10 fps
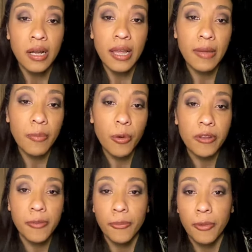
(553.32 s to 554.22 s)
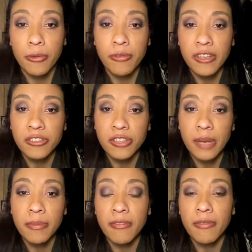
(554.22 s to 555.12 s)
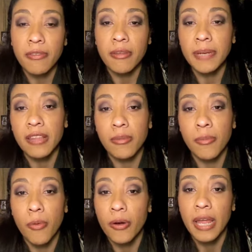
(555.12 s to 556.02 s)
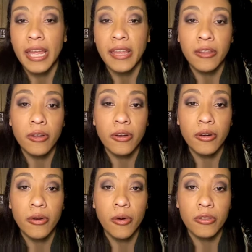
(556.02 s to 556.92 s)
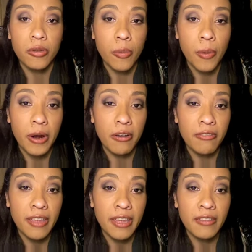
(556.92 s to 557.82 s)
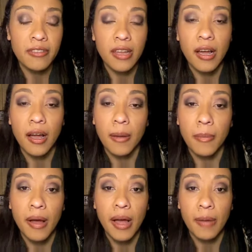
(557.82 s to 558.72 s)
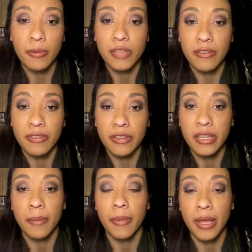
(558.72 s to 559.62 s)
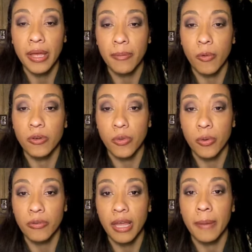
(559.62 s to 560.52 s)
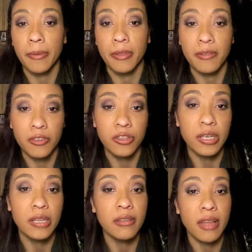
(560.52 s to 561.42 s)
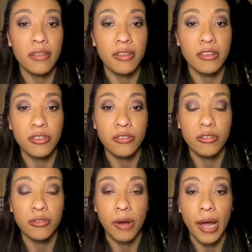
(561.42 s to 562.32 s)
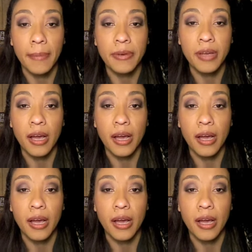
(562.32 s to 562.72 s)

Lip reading: It works for most face shapes. If somebody has a more angular or a squarer face, I will definitely apply it more towards the apple of the cheeks, as I just described.